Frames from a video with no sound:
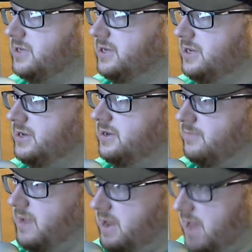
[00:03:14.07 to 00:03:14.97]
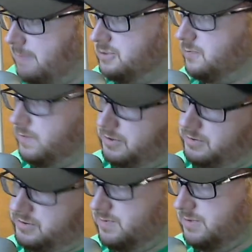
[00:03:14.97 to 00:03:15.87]
will see my capture
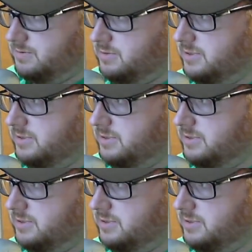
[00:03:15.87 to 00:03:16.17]
window is